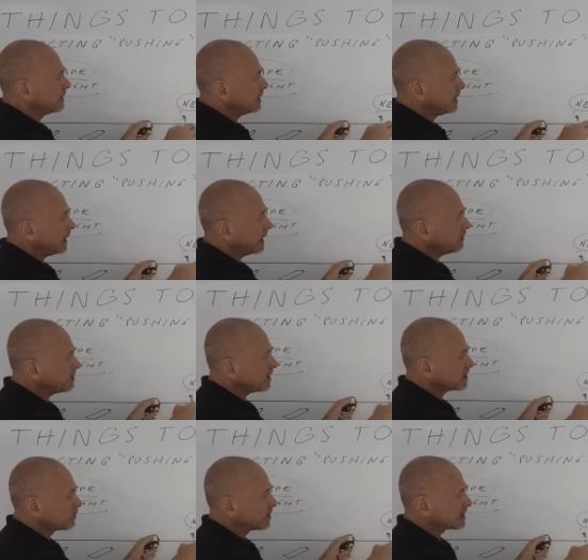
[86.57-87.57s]
the air
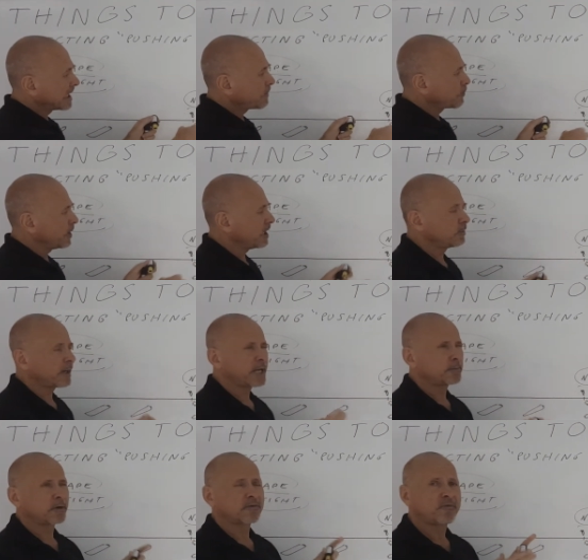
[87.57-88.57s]
jets were separated by
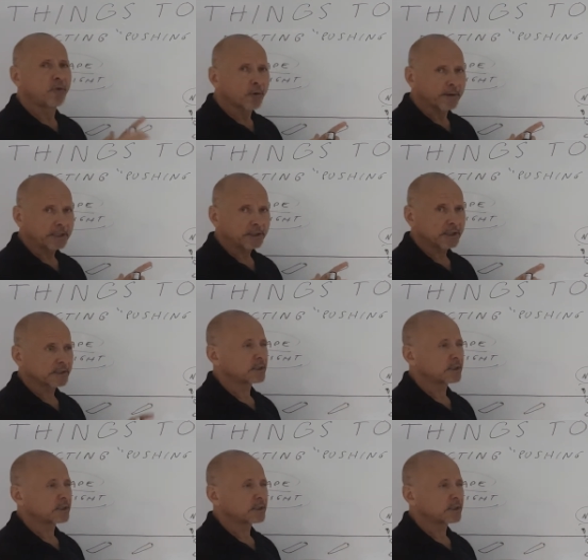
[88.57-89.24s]
about 4 inches,